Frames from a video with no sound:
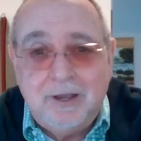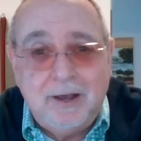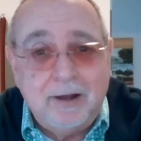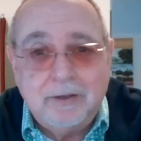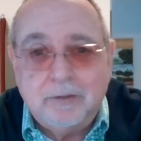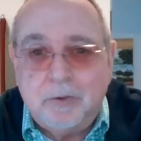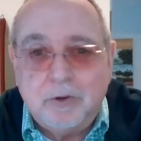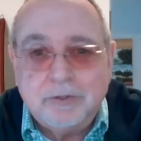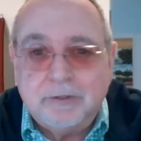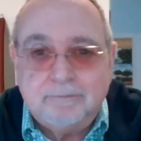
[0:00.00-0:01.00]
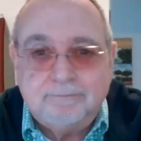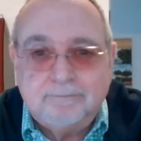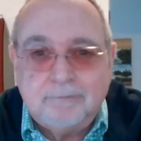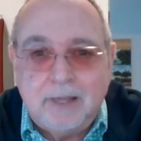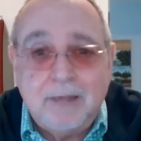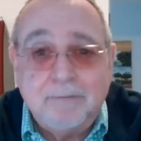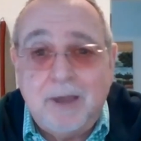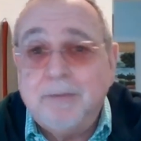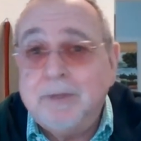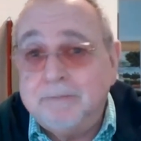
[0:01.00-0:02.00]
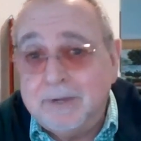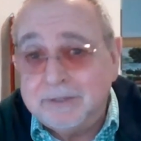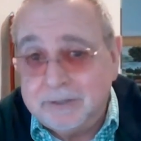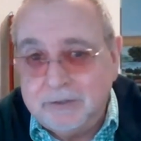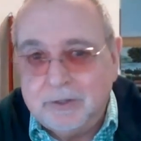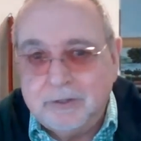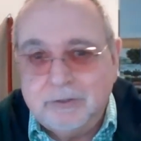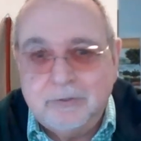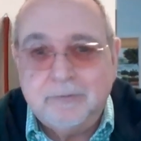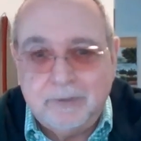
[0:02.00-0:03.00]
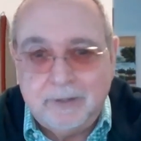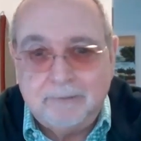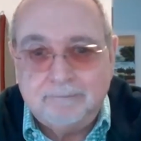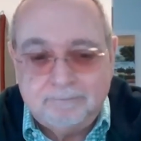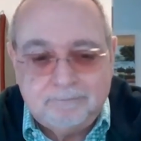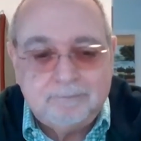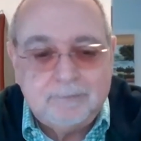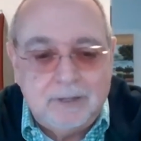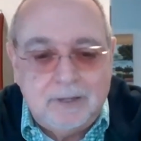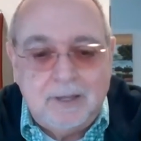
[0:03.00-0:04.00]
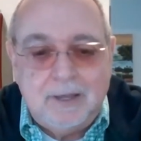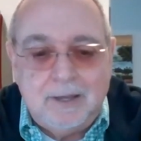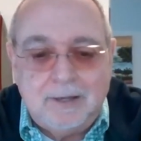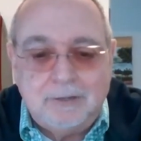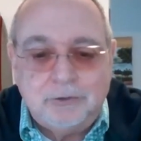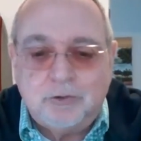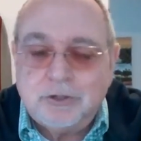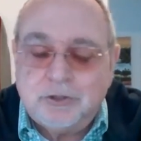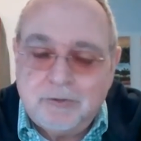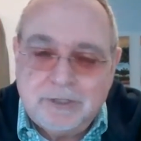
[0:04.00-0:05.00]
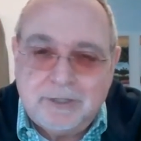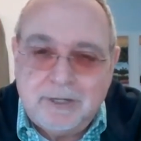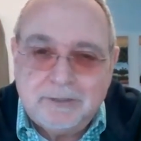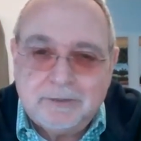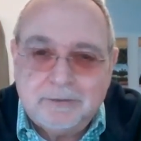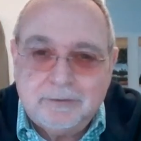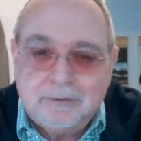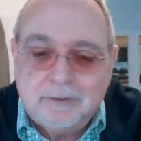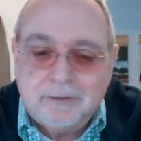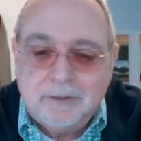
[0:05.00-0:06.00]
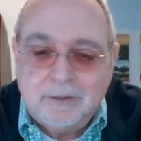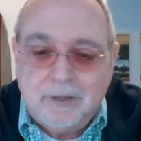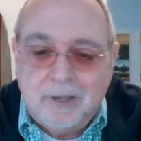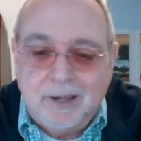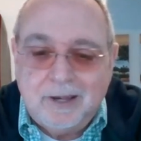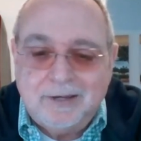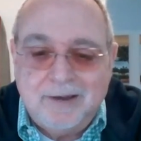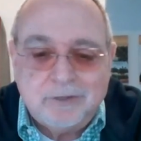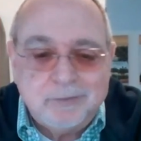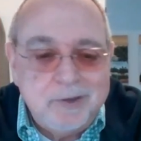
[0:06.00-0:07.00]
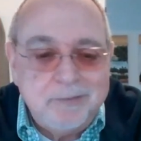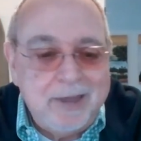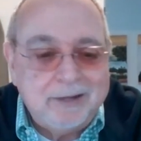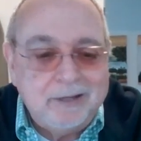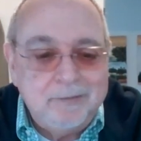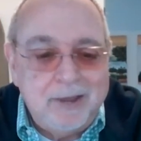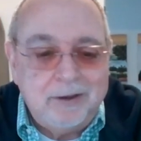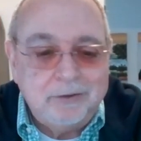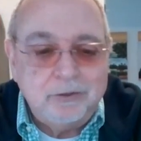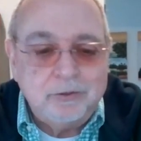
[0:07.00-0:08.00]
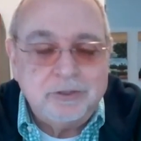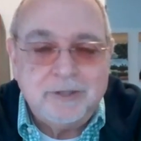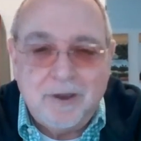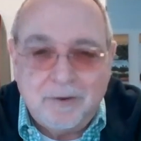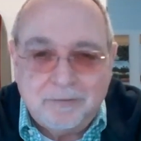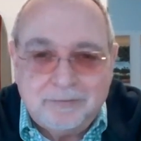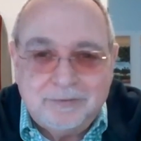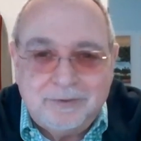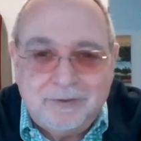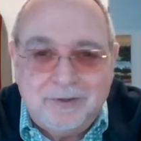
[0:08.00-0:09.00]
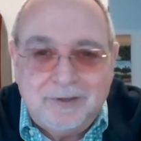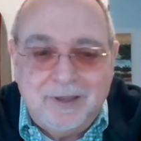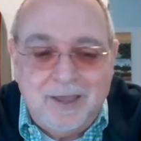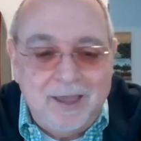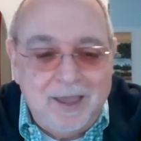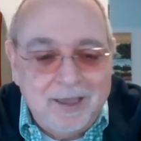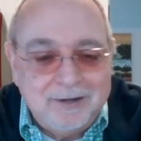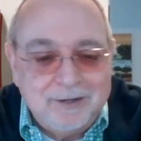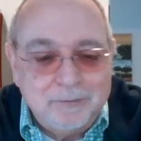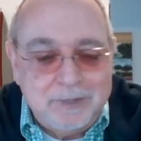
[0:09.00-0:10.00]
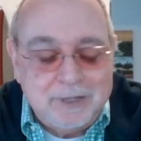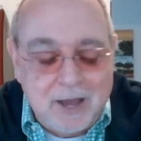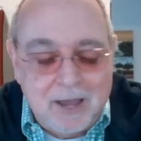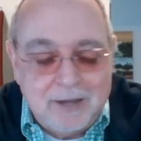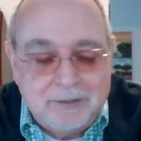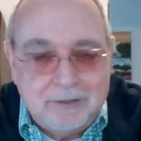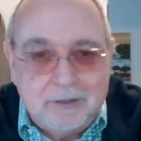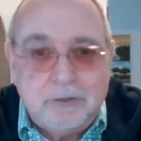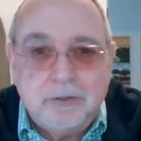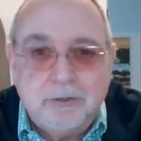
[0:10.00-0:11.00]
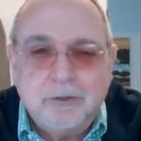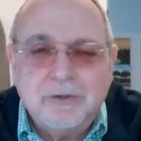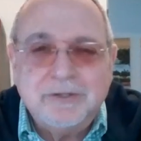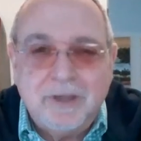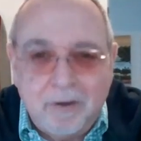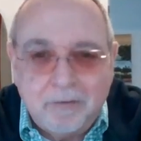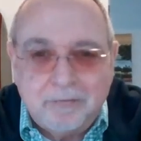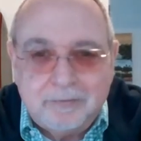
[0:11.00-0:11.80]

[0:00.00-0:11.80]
another person, and that might be the best thing you can do for them. Trust your instincts. Never speak badly about yourself, and be kind to yourself.